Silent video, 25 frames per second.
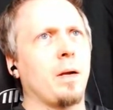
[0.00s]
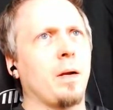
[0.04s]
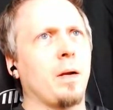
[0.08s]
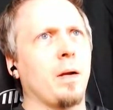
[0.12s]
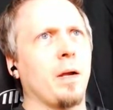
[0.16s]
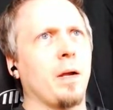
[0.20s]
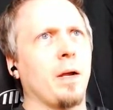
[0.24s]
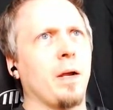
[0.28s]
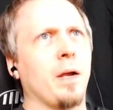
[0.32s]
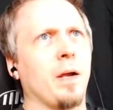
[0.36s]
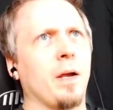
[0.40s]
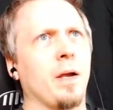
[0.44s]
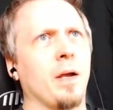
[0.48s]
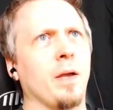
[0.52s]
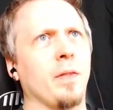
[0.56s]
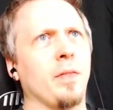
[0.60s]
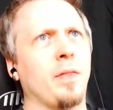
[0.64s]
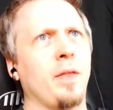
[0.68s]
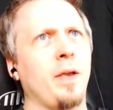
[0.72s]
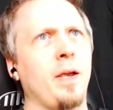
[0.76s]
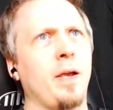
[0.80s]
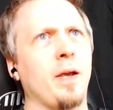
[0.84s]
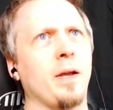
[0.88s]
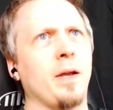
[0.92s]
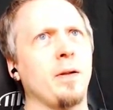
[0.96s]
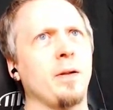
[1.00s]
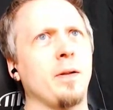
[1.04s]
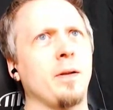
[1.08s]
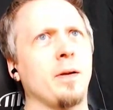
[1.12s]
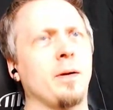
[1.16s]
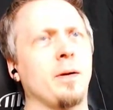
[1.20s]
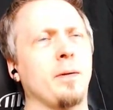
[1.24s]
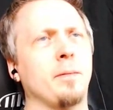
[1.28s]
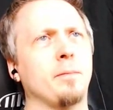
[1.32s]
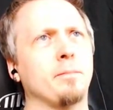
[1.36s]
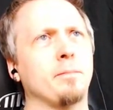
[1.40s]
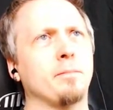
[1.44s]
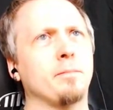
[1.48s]
And then,
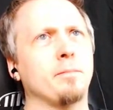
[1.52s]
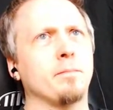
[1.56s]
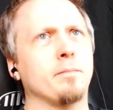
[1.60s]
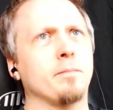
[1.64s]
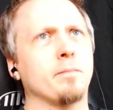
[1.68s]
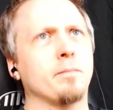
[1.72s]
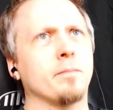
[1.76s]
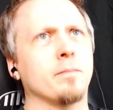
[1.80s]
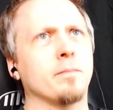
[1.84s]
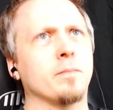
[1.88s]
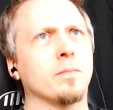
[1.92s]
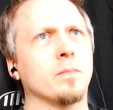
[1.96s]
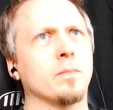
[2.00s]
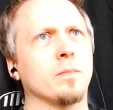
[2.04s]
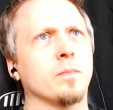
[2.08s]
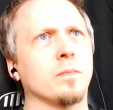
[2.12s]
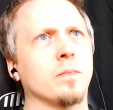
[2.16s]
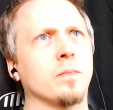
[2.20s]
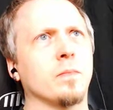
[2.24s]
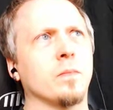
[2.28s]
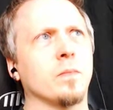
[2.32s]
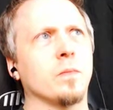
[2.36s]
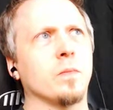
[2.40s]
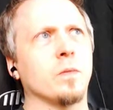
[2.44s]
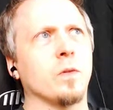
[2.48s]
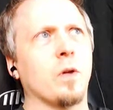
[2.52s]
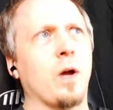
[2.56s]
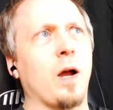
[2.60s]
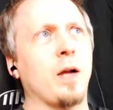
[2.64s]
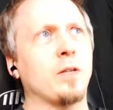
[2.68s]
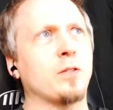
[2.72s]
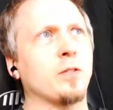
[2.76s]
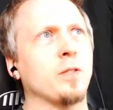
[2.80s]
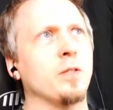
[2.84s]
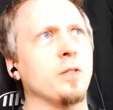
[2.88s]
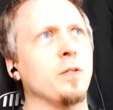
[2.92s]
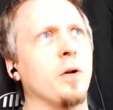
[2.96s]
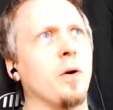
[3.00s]

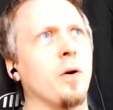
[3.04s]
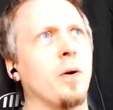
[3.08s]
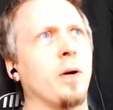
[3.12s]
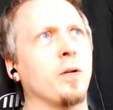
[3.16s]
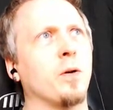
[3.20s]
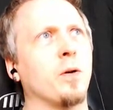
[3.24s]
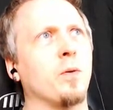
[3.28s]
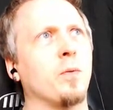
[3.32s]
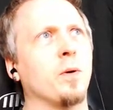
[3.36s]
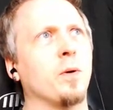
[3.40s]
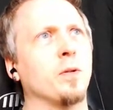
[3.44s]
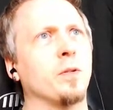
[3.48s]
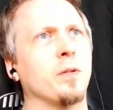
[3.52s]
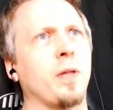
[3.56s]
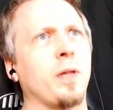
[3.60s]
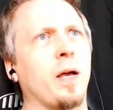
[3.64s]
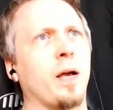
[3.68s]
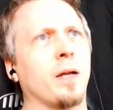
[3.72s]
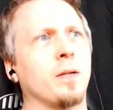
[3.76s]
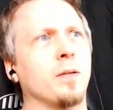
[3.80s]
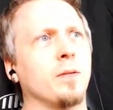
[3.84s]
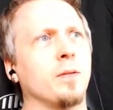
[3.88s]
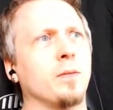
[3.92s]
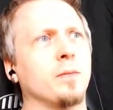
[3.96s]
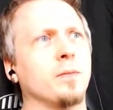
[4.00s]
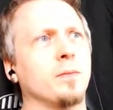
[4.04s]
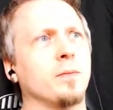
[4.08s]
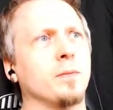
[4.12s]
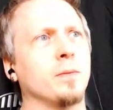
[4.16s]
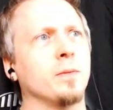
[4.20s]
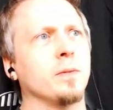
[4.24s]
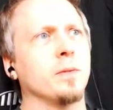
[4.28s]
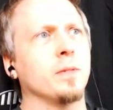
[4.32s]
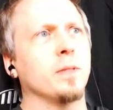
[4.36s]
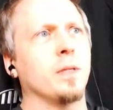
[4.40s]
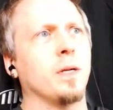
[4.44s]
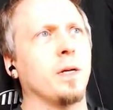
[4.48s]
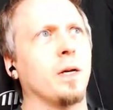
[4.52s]
actually, no, I don't want to do that. I don't,
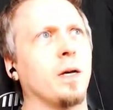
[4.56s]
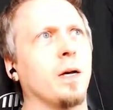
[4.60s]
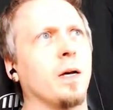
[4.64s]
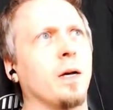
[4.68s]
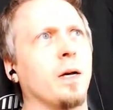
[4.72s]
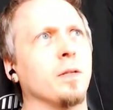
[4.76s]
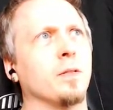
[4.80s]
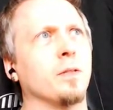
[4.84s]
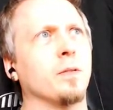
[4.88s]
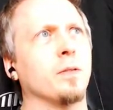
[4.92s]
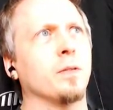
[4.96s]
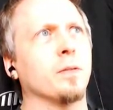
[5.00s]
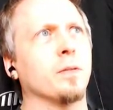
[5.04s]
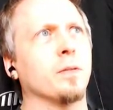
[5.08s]
undo the,